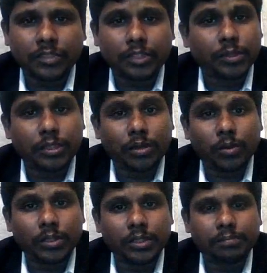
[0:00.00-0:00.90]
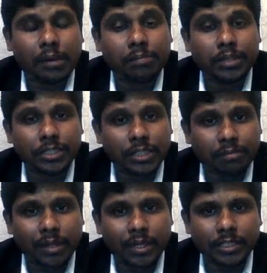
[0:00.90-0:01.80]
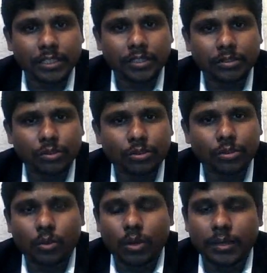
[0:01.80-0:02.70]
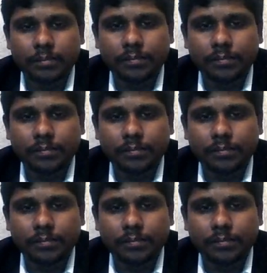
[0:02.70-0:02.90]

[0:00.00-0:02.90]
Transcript: even including published application through a